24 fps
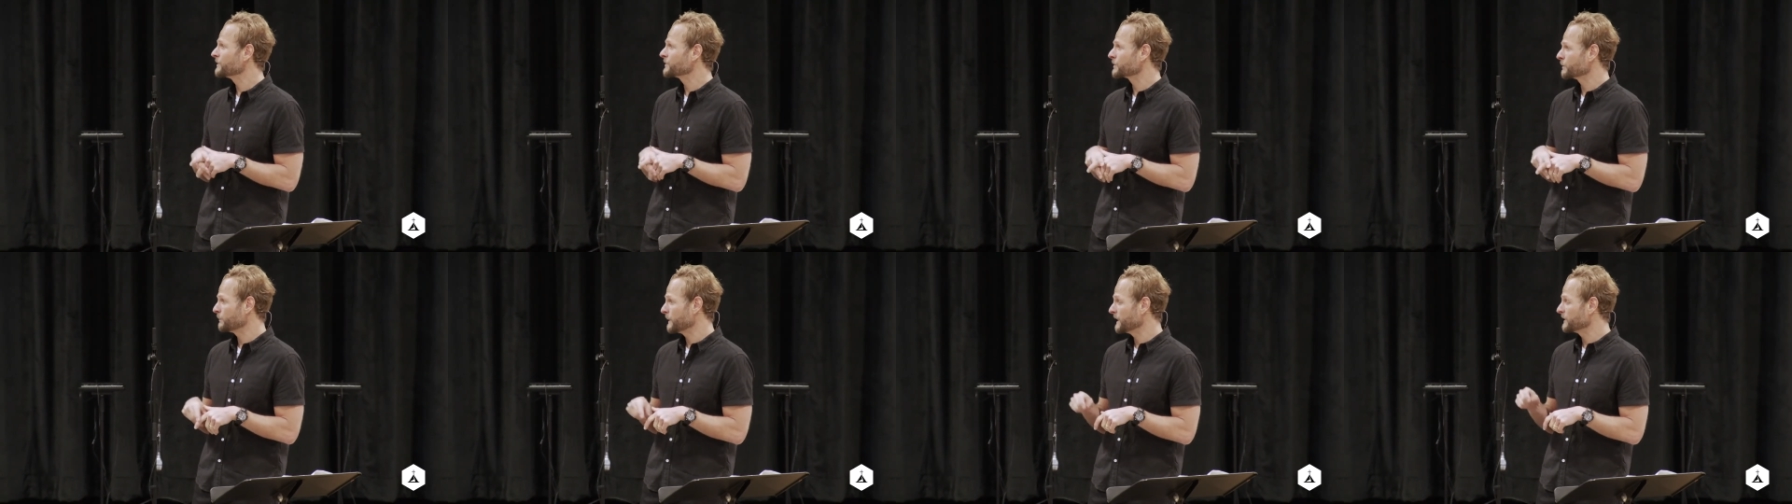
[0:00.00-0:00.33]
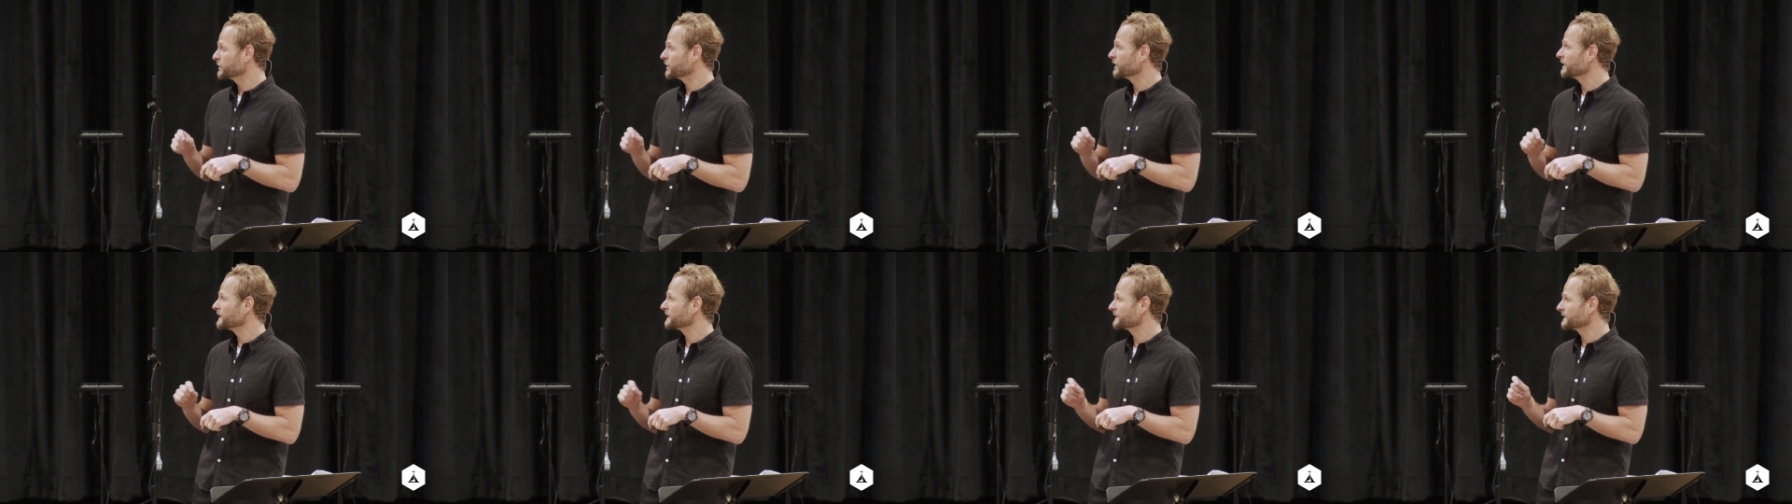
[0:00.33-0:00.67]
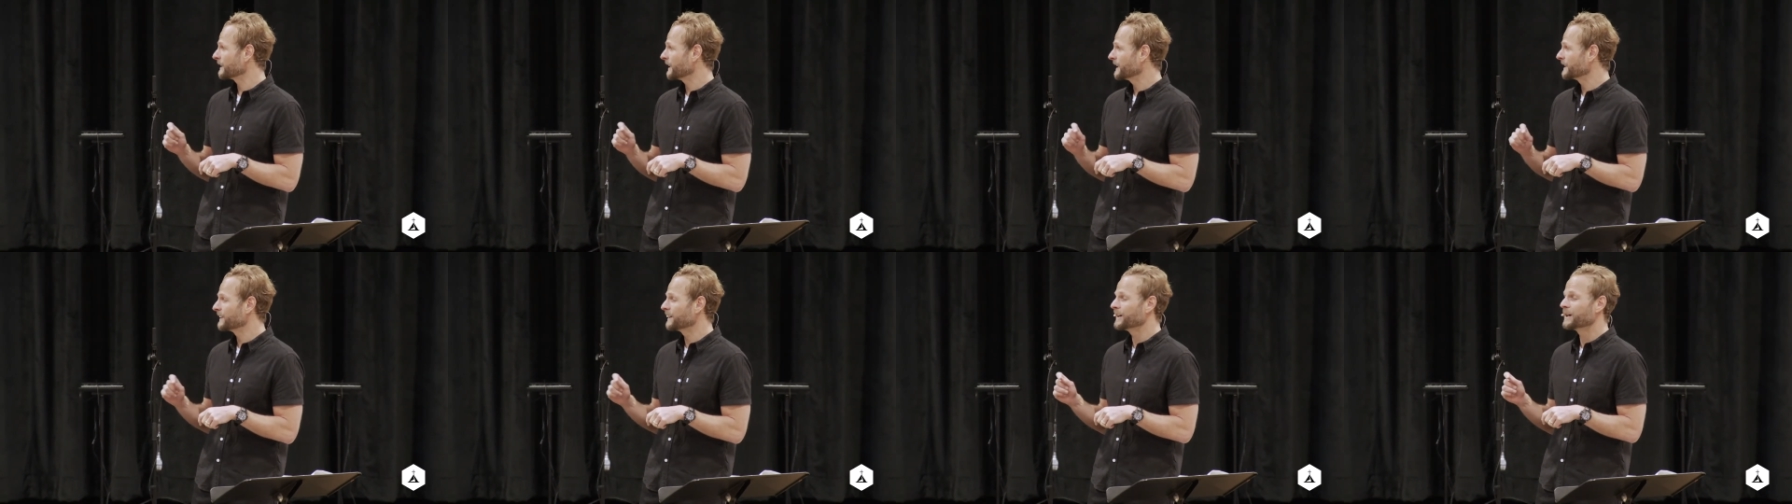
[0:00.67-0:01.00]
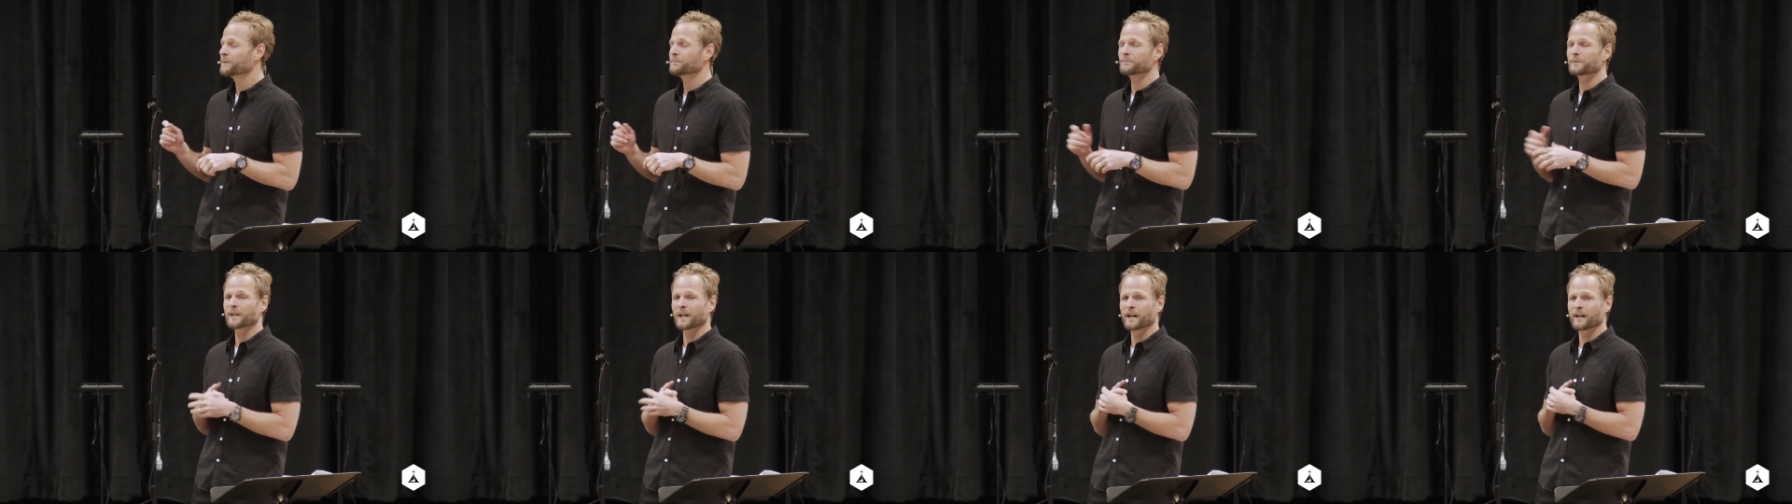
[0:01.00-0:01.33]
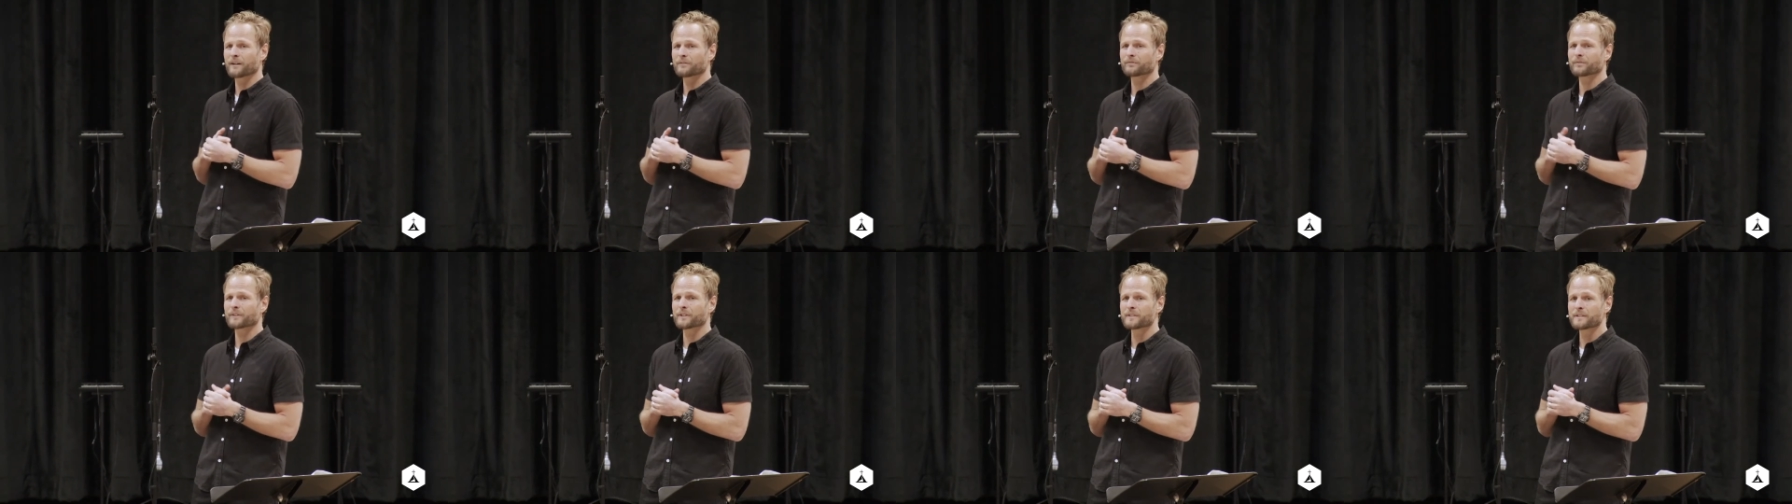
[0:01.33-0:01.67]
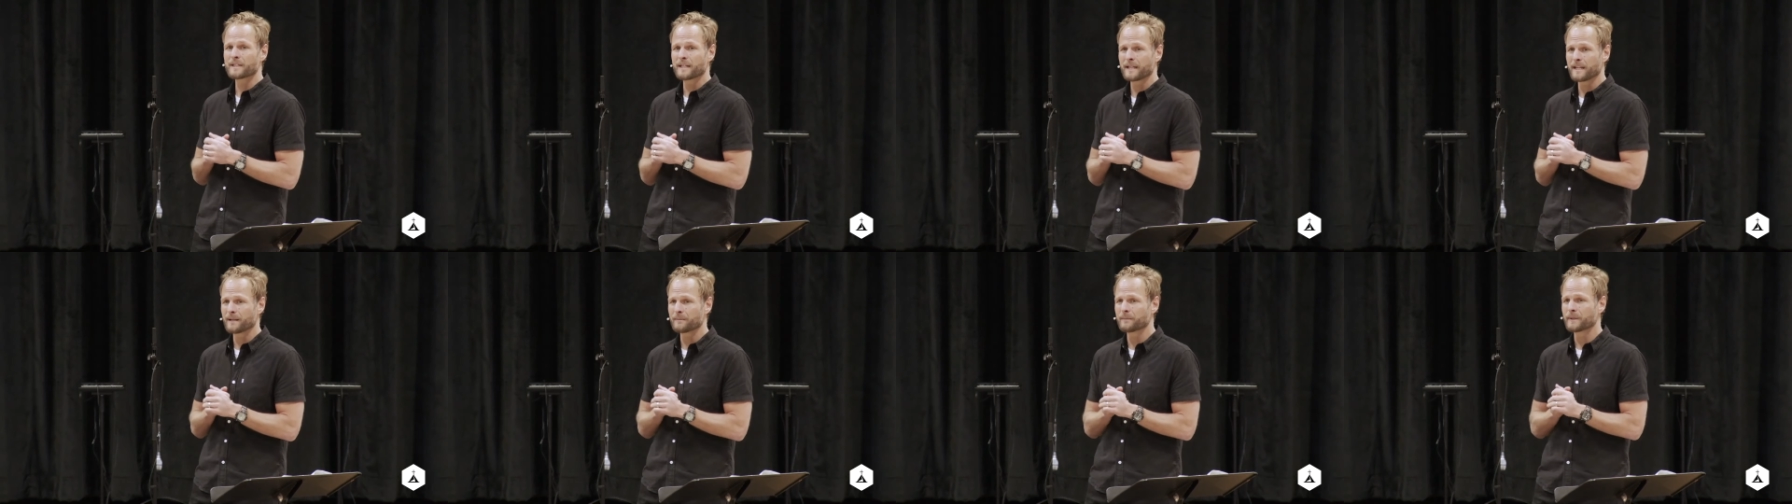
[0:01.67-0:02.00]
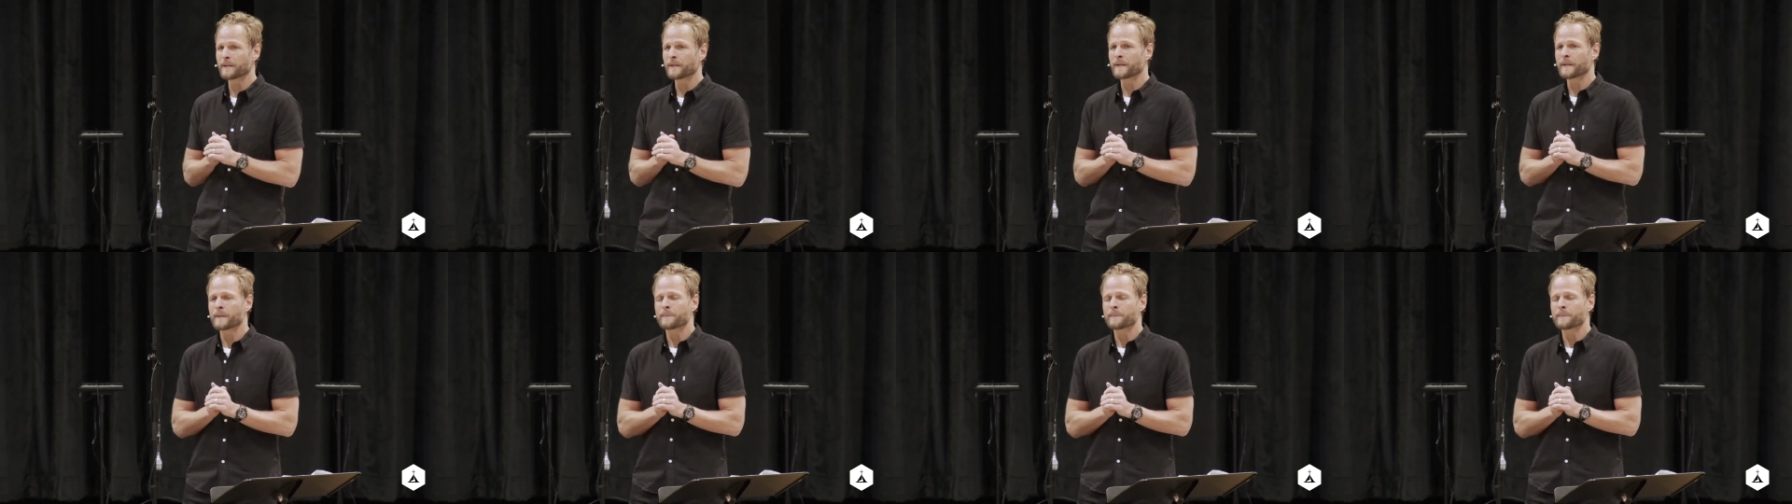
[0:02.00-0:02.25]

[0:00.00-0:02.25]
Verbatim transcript: So make sure to sign up uh, for a team.